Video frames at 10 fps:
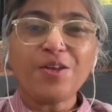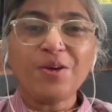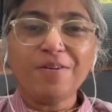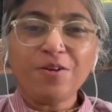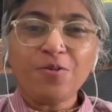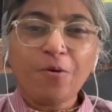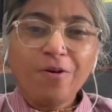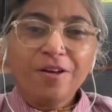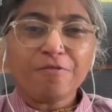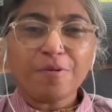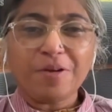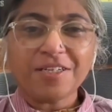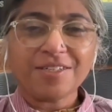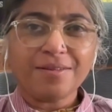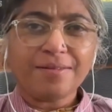and you're given wrong
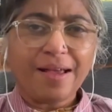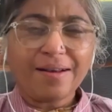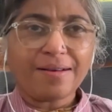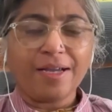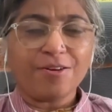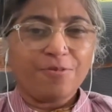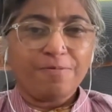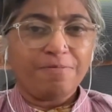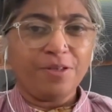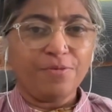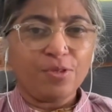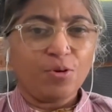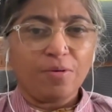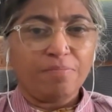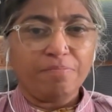information, that kind of gives
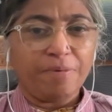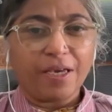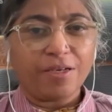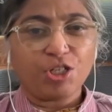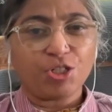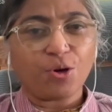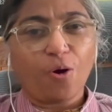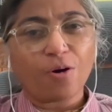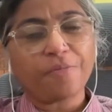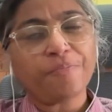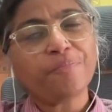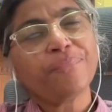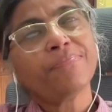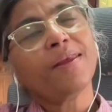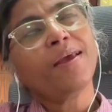you a big shock.
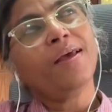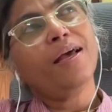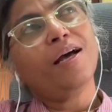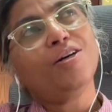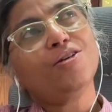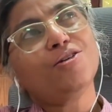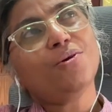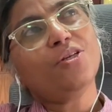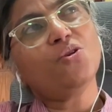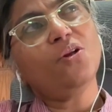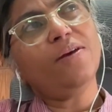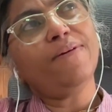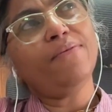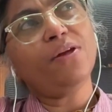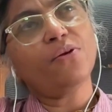So it's only
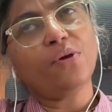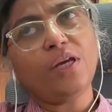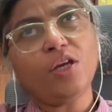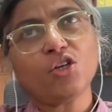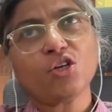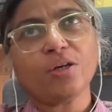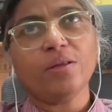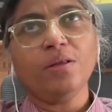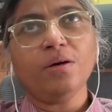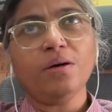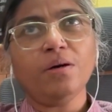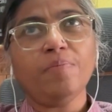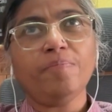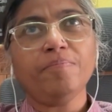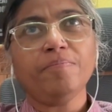when we reach
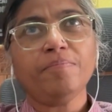the